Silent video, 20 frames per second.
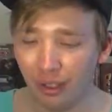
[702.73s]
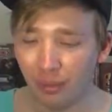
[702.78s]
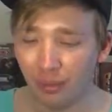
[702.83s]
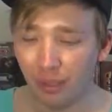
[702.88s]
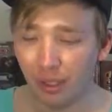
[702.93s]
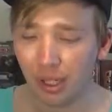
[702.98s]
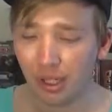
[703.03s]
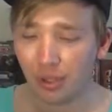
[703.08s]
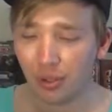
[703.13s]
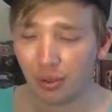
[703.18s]

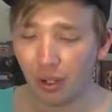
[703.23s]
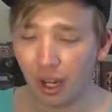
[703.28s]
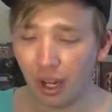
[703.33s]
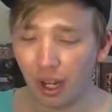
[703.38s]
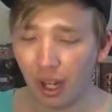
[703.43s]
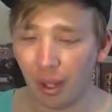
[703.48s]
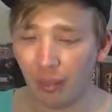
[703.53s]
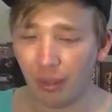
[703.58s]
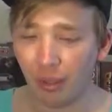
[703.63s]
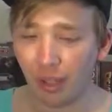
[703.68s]
Please do
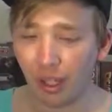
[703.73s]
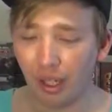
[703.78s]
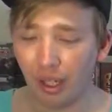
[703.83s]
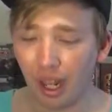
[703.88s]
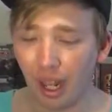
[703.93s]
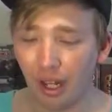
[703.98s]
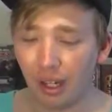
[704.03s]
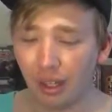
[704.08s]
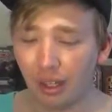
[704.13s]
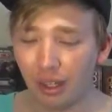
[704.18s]
not emulate
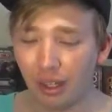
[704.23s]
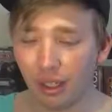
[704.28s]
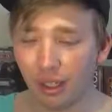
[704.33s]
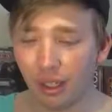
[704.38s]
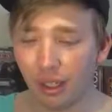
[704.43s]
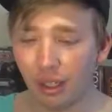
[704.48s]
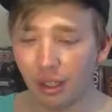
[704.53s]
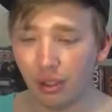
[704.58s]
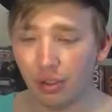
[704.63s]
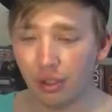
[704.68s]
anything
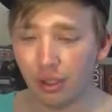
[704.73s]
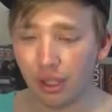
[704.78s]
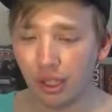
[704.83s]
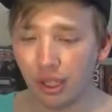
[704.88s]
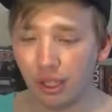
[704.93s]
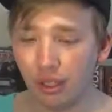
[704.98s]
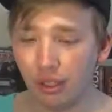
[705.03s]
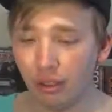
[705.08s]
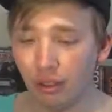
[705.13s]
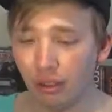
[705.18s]
that you
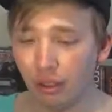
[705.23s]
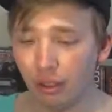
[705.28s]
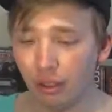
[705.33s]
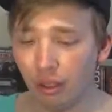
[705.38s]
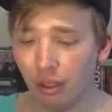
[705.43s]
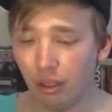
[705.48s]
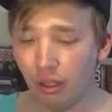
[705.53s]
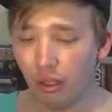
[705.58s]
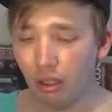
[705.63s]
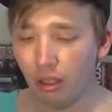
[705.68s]
see
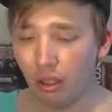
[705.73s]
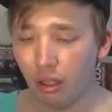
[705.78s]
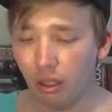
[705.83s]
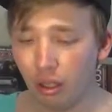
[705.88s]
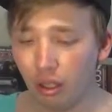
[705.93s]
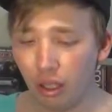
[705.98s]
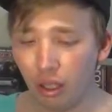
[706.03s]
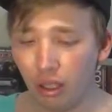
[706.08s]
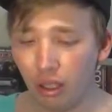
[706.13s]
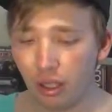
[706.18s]

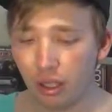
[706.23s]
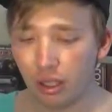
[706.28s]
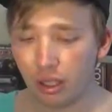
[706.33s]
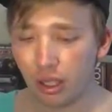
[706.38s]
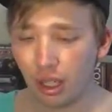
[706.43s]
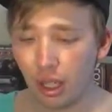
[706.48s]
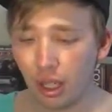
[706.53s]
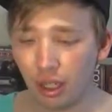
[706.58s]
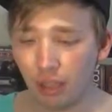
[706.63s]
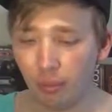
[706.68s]
in this
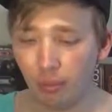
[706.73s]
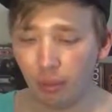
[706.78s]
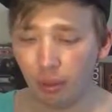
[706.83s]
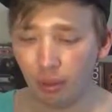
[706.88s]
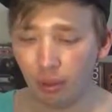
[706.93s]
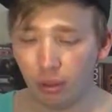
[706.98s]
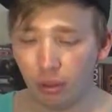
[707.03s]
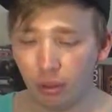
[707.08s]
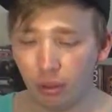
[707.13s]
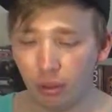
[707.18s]
game
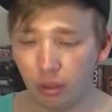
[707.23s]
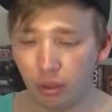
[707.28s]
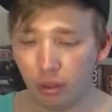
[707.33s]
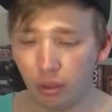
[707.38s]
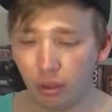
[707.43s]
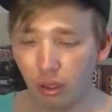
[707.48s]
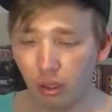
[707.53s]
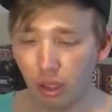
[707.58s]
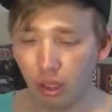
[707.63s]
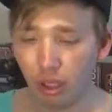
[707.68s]

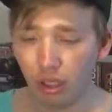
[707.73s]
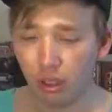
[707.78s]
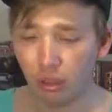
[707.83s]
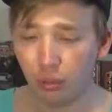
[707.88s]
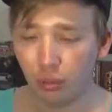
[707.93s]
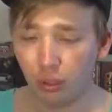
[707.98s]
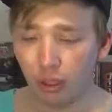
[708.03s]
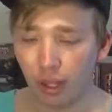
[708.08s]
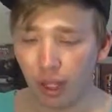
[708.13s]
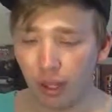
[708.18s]
in your
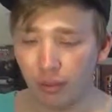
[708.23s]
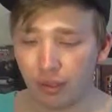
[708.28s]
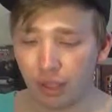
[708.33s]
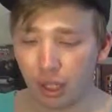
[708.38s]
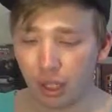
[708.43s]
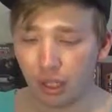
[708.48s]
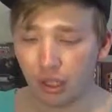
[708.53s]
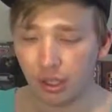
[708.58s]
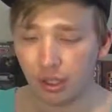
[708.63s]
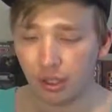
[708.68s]
real lives,
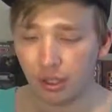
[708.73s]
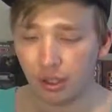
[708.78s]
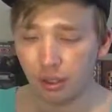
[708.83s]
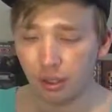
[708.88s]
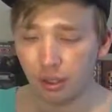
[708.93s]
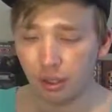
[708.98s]
kids.